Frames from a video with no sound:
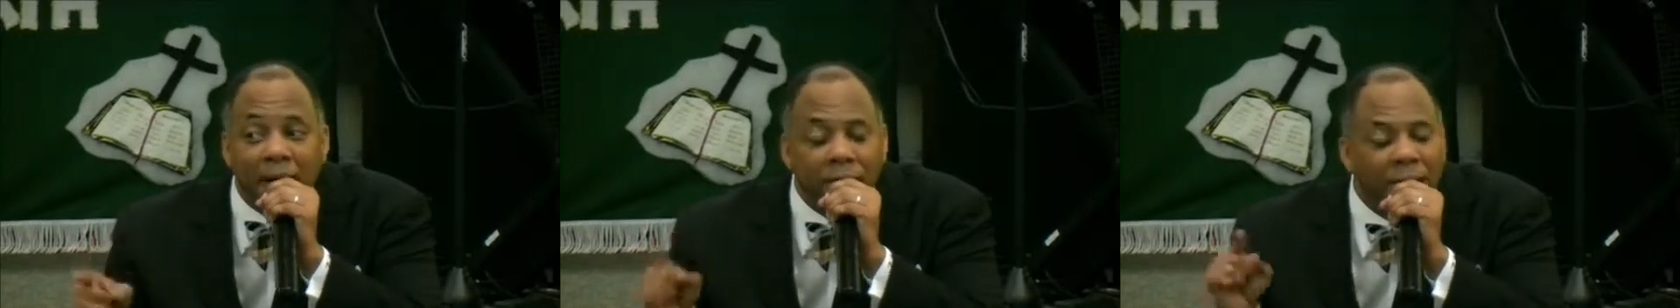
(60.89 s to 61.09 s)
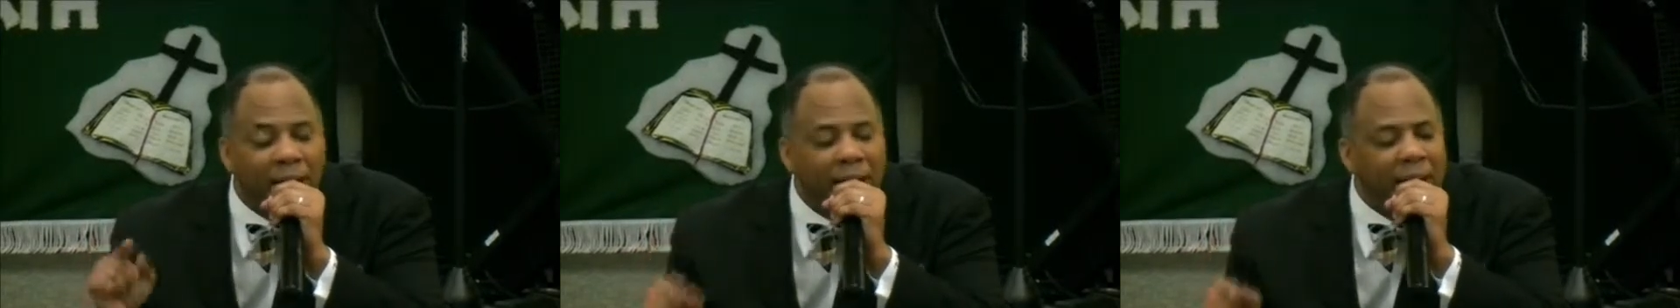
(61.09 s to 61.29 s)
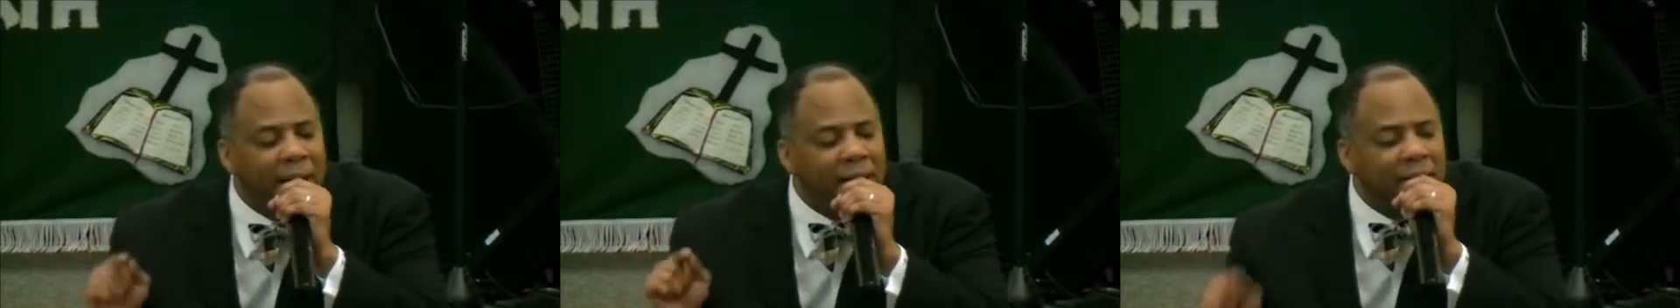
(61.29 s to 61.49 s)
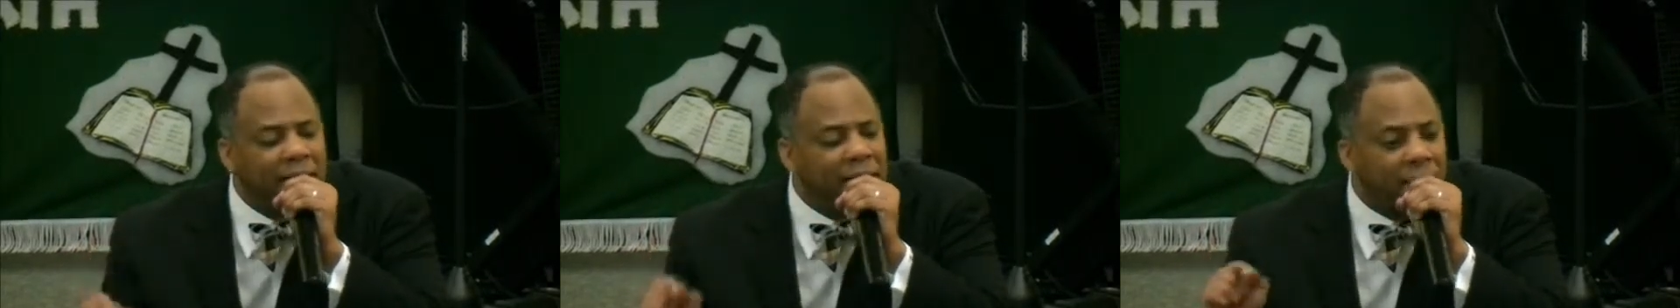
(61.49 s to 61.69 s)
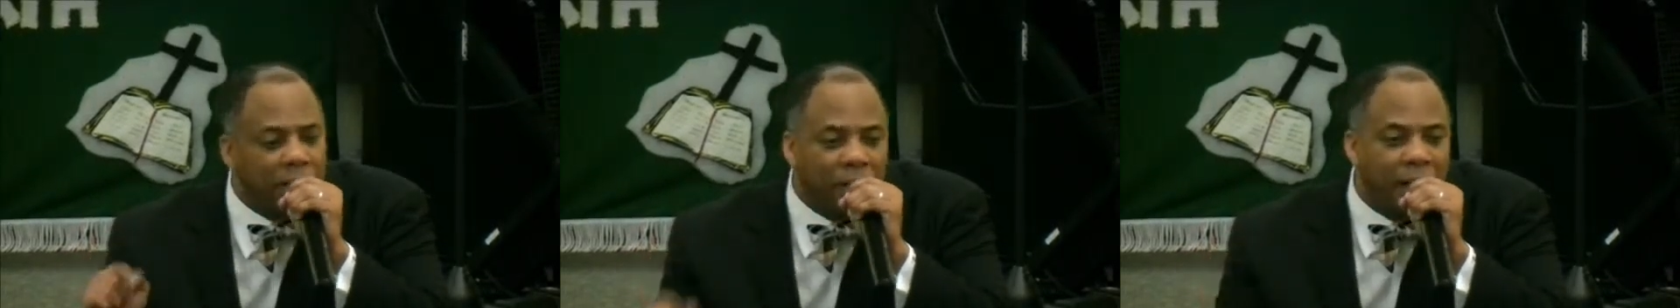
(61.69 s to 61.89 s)
and dad are not
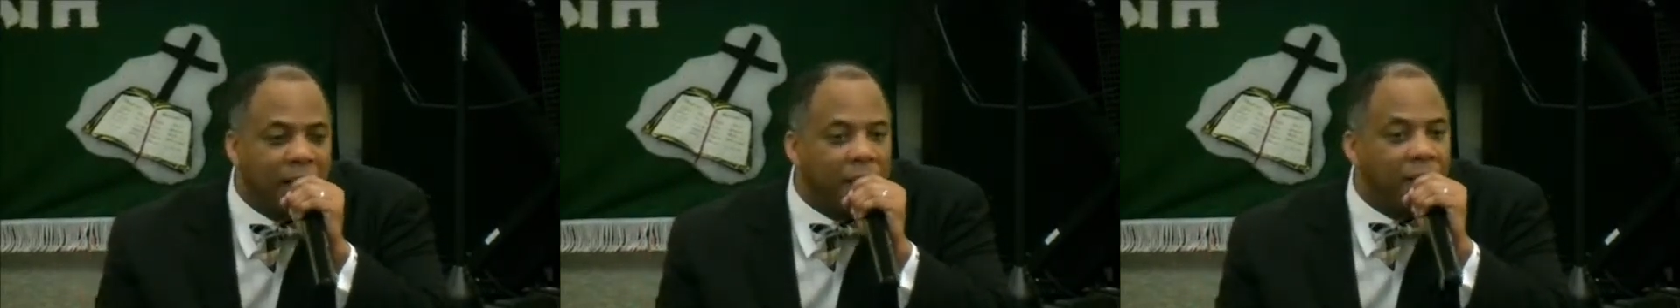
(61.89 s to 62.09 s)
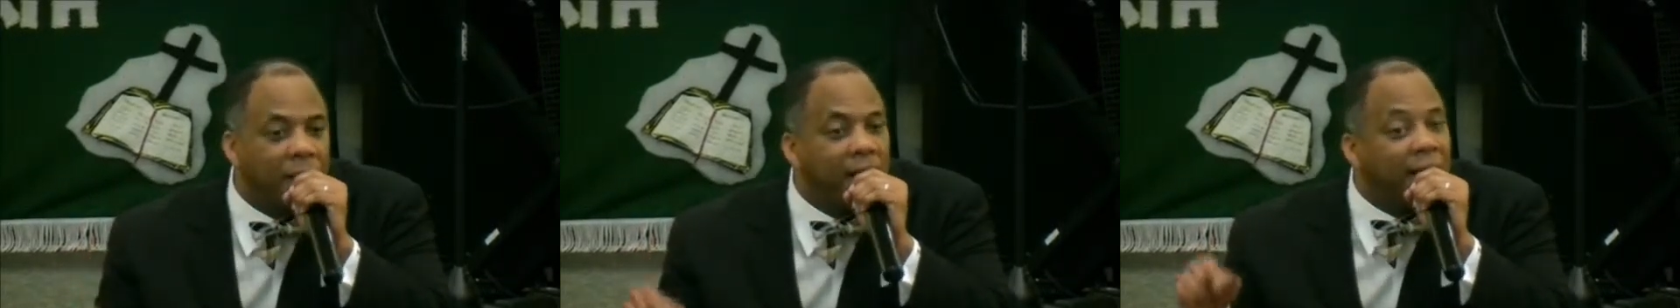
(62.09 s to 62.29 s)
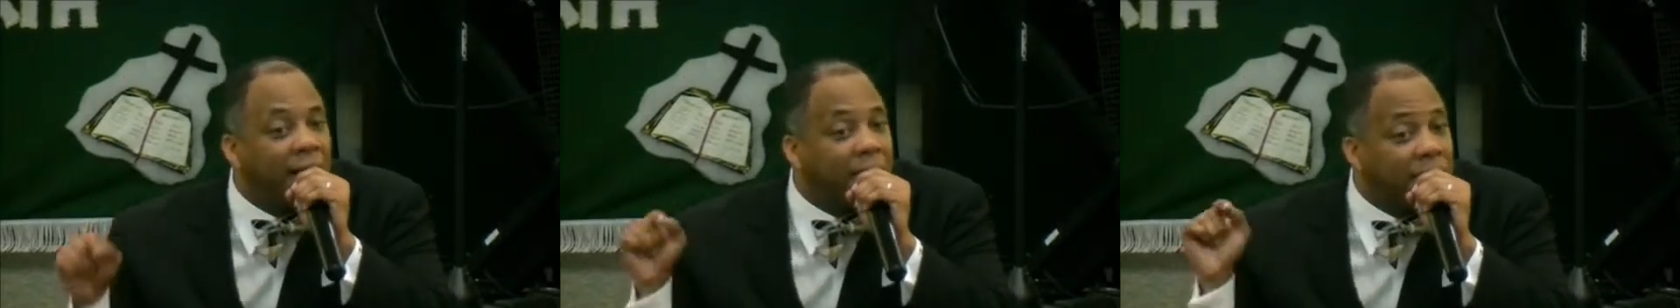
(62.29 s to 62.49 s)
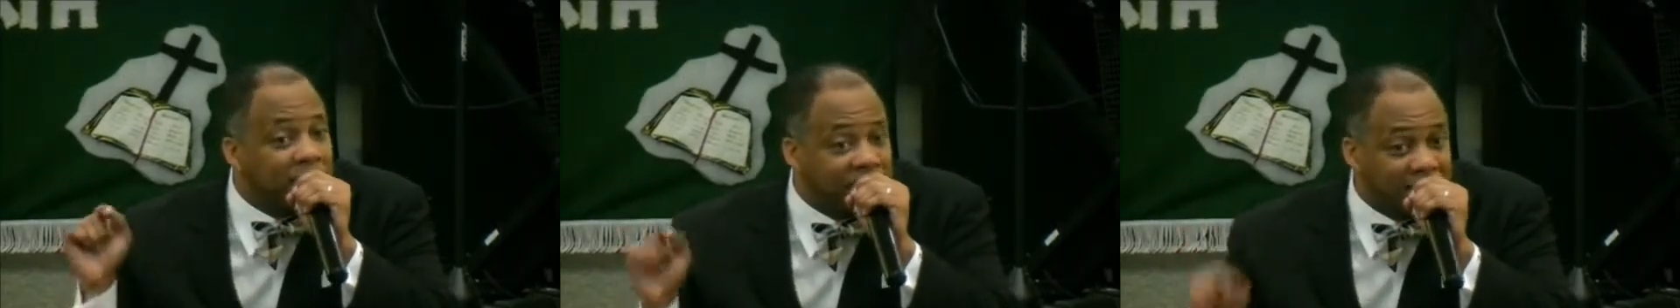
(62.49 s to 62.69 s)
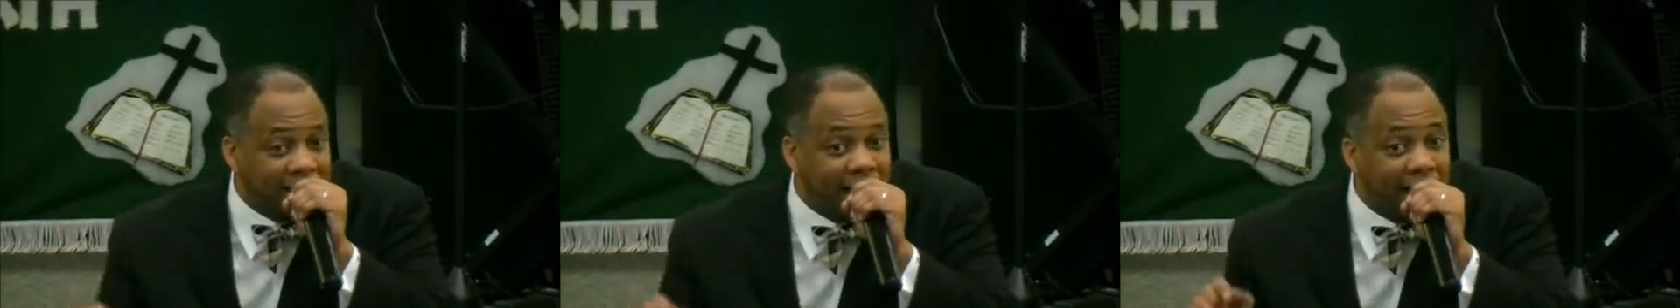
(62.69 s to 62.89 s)
around, and I'm going to
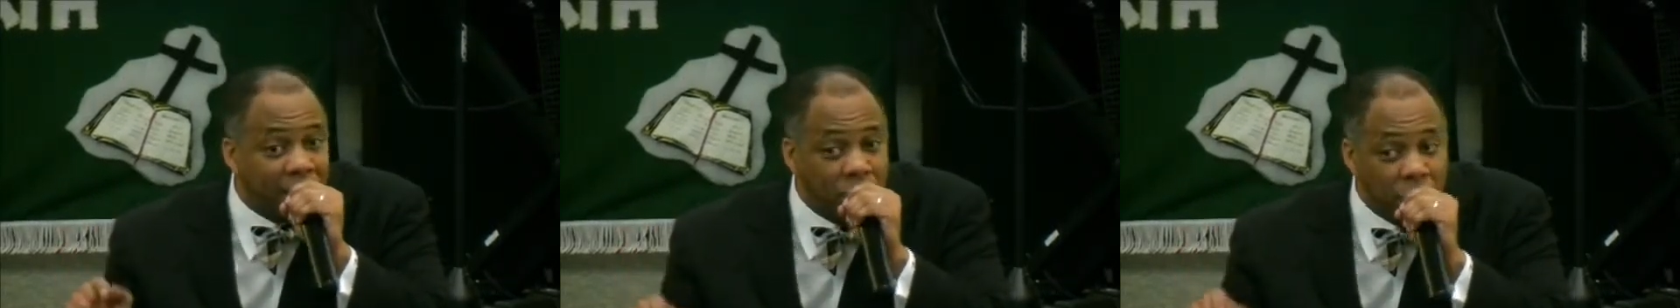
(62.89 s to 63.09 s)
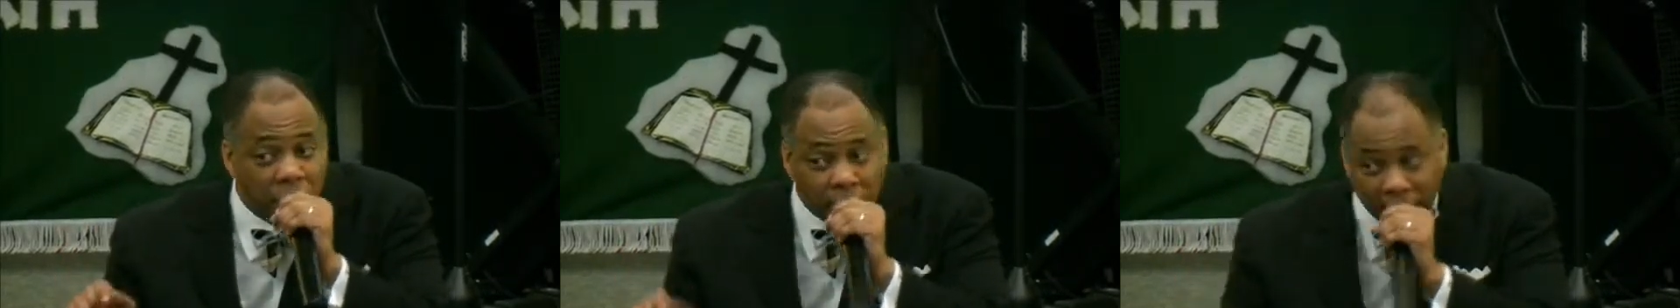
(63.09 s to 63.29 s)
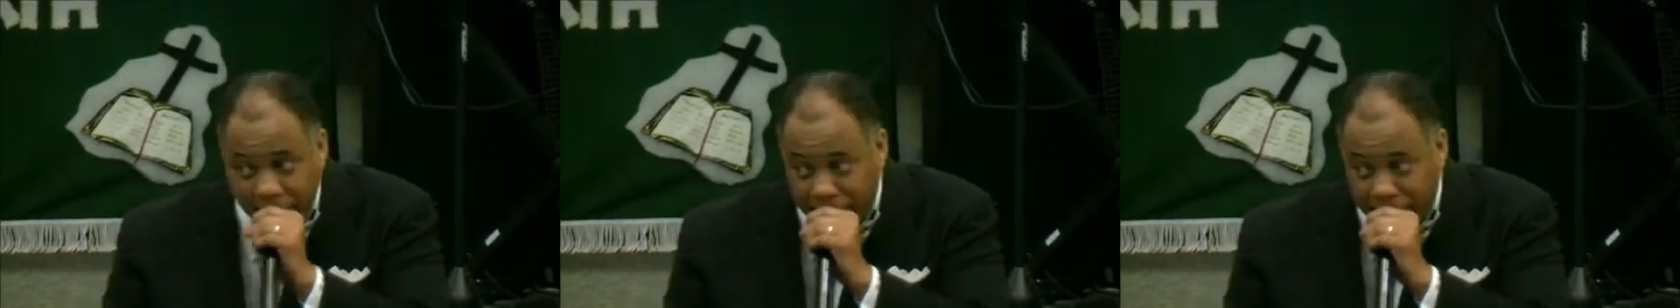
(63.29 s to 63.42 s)
skin you up."